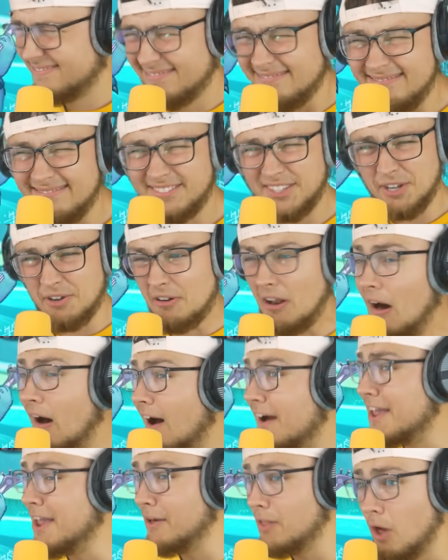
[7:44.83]
Dude,
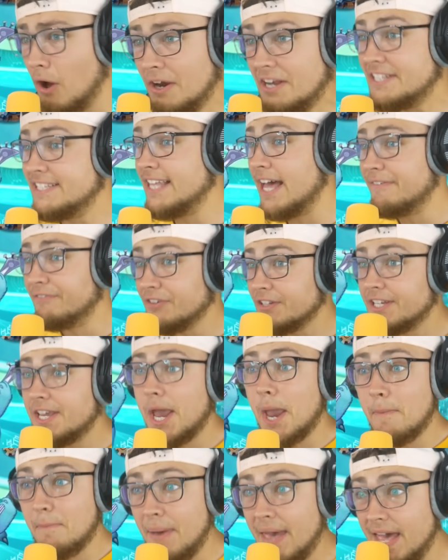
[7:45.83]
Aguilar is definitely
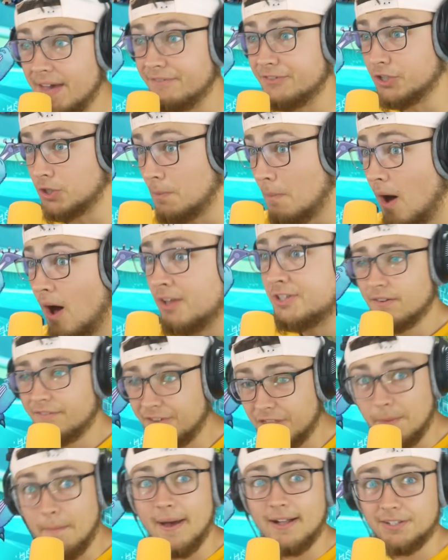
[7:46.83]
a pivotal monster
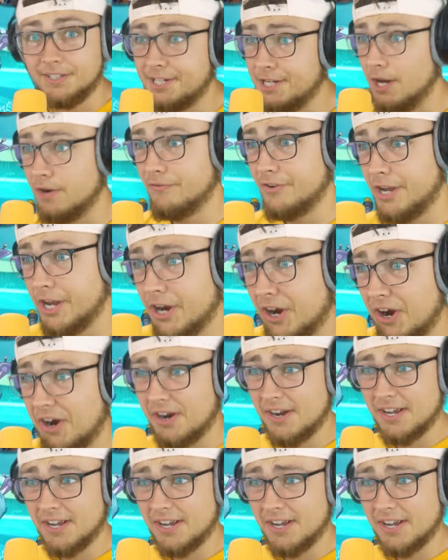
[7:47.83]
of the melody over here.